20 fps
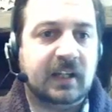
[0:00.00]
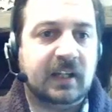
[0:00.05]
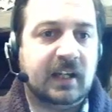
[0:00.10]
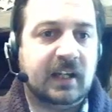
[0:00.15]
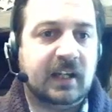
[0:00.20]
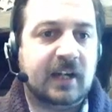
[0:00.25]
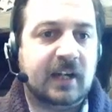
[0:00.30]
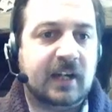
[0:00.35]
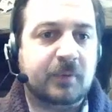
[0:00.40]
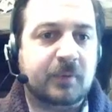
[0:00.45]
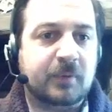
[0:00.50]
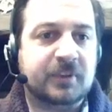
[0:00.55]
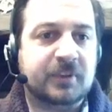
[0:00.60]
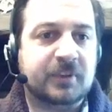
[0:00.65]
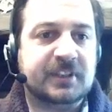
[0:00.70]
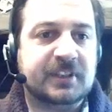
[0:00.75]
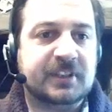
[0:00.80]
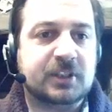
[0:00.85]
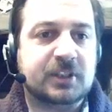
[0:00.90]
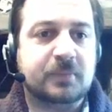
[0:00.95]
and we
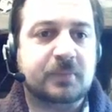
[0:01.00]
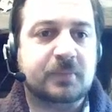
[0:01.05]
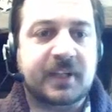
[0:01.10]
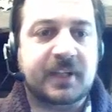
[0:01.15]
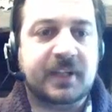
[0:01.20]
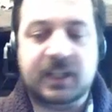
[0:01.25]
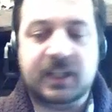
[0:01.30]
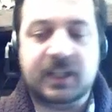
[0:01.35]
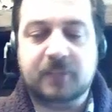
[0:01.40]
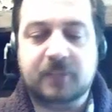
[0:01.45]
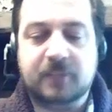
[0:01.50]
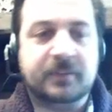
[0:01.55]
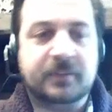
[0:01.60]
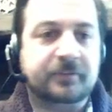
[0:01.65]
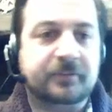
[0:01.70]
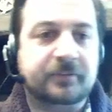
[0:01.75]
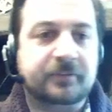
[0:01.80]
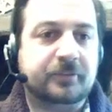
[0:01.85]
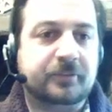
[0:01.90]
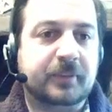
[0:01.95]
want it to be
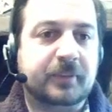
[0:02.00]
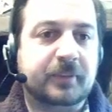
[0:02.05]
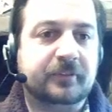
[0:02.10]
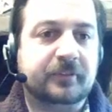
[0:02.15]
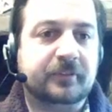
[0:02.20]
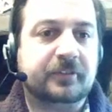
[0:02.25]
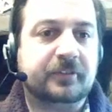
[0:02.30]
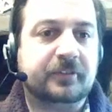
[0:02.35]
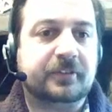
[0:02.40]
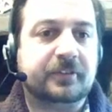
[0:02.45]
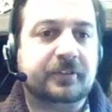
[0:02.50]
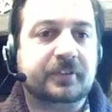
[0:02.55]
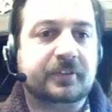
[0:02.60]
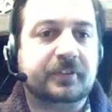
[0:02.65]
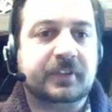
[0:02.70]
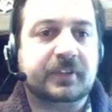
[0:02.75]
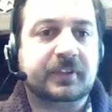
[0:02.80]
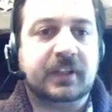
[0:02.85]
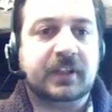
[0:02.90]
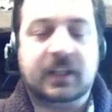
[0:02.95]
month,
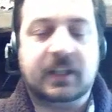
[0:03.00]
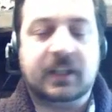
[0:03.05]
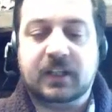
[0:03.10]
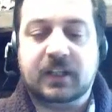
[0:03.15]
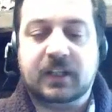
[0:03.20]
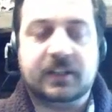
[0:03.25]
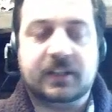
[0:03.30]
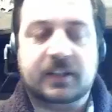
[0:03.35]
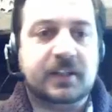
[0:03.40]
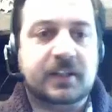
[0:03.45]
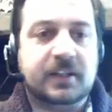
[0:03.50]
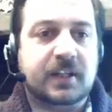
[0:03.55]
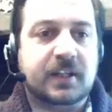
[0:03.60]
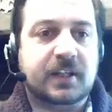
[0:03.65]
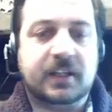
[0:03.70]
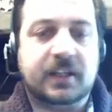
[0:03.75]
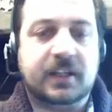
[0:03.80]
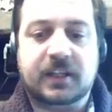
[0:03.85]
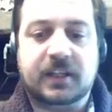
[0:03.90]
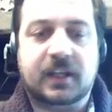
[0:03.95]

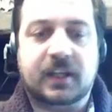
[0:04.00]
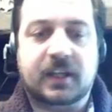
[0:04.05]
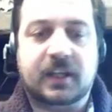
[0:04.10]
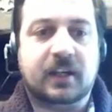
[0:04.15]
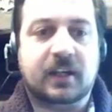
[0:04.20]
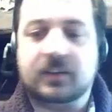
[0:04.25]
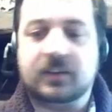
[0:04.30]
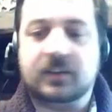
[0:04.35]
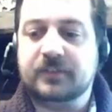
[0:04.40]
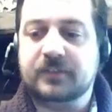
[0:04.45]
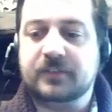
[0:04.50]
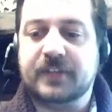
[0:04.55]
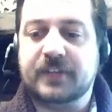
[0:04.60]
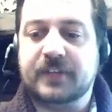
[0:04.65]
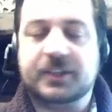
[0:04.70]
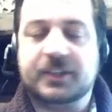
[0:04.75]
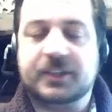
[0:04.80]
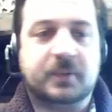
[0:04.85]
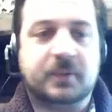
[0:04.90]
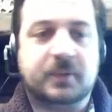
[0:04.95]
year. In
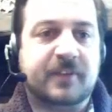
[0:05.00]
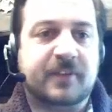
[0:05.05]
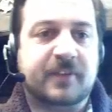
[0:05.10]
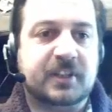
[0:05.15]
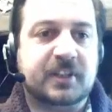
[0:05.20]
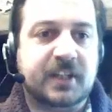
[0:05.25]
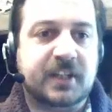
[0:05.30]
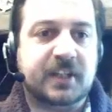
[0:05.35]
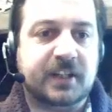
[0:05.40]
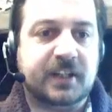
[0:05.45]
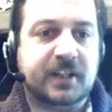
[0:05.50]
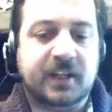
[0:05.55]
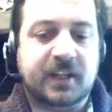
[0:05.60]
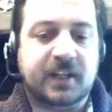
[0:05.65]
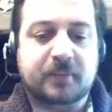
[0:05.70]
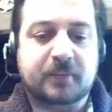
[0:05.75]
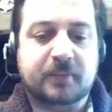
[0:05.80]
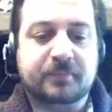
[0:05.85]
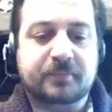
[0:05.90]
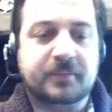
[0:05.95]
fact, should we have it
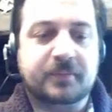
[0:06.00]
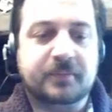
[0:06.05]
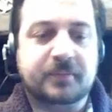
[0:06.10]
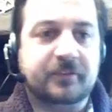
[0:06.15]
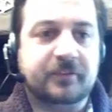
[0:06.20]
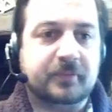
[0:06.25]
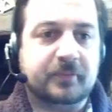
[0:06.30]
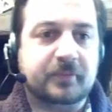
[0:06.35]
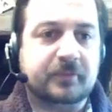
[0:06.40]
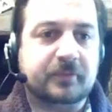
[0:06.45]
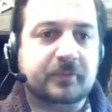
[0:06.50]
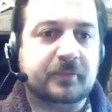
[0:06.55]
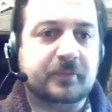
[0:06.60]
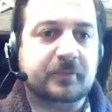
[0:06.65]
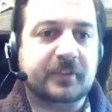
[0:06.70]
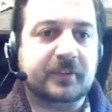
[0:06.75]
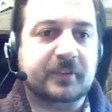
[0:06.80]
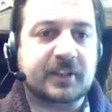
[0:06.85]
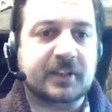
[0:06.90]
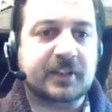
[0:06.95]
year, month?
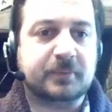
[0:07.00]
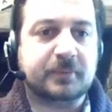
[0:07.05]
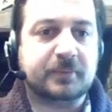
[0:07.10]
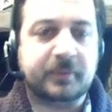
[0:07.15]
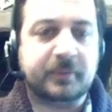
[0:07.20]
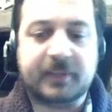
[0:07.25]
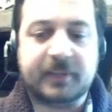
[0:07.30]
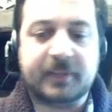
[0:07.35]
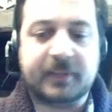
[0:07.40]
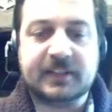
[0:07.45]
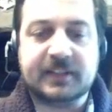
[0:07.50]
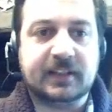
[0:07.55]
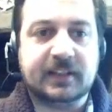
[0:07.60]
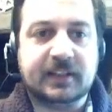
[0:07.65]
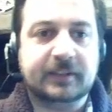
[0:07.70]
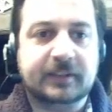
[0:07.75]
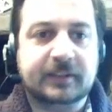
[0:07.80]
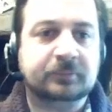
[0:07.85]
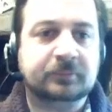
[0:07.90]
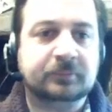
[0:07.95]
Well, that's probably better.
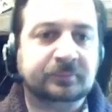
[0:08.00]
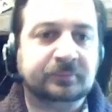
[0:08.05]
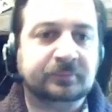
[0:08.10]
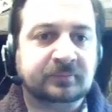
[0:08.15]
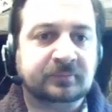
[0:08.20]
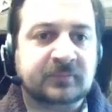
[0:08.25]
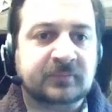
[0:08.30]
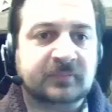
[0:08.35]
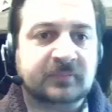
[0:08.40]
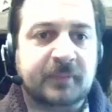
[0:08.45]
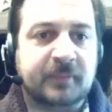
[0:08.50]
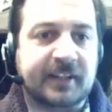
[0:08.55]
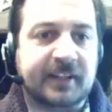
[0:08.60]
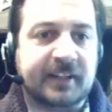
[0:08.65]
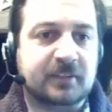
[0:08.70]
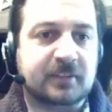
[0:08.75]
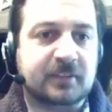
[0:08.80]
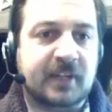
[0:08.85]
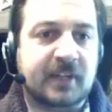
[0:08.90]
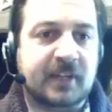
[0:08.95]
Makes
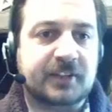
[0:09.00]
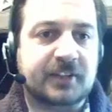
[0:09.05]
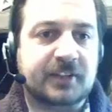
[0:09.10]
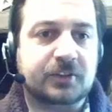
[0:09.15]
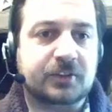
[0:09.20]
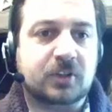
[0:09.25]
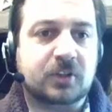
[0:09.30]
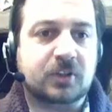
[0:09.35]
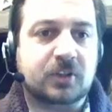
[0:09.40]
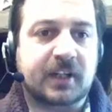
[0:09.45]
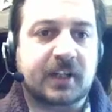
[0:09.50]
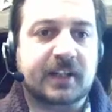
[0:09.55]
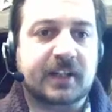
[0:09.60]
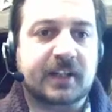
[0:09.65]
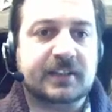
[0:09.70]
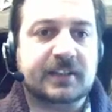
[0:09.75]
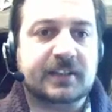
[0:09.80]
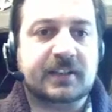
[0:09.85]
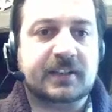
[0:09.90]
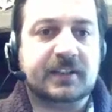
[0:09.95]
them nice and
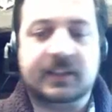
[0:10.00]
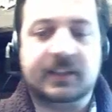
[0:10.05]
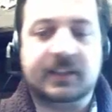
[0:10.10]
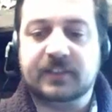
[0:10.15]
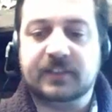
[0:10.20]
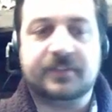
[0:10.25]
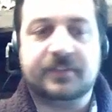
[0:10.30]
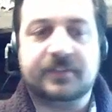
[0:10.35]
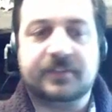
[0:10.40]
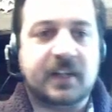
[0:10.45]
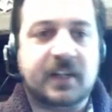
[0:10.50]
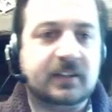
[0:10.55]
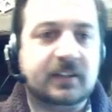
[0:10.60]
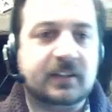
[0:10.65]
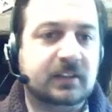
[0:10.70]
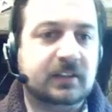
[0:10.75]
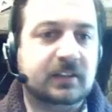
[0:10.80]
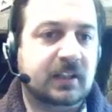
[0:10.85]
organised in the file.